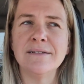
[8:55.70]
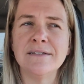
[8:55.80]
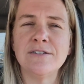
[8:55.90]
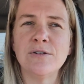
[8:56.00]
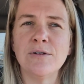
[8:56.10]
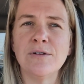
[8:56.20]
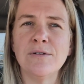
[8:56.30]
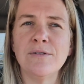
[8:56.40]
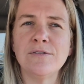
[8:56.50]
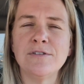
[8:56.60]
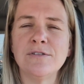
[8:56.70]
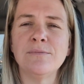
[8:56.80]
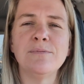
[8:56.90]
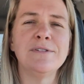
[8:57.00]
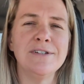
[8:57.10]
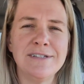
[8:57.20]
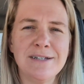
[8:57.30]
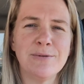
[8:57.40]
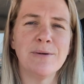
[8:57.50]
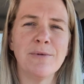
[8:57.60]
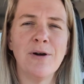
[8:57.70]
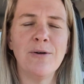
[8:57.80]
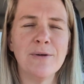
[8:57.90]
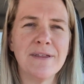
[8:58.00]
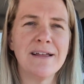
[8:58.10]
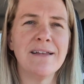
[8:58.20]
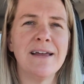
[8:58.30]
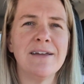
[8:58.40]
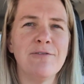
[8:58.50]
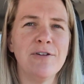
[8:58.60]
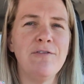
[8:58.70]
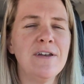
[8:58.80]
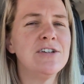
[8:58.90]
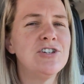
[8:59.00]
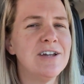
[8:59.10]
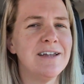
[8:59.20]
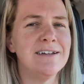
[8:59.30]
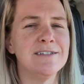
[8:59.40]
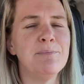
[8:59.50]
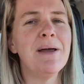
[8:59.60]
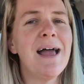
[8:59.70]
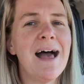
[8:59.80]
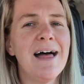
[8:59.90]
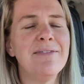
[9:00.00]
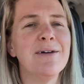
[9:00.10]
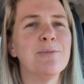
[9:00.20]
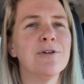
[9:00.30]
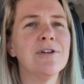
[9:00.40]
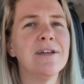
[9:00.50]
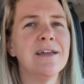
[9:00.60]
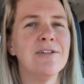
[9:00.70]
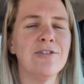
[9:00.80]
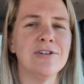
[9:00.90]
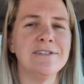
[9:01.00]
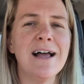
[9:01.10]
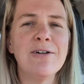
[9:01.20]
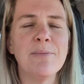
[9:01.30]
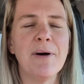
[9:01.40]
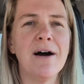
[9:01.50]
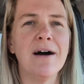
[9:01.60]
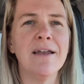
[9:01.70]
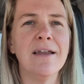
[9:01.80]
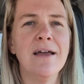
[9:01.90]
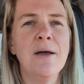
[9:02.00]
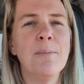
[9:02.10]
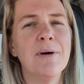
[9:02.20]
So you see where I'm going with that? Like if we finish it and it's bad, then we're going to get looked down upon.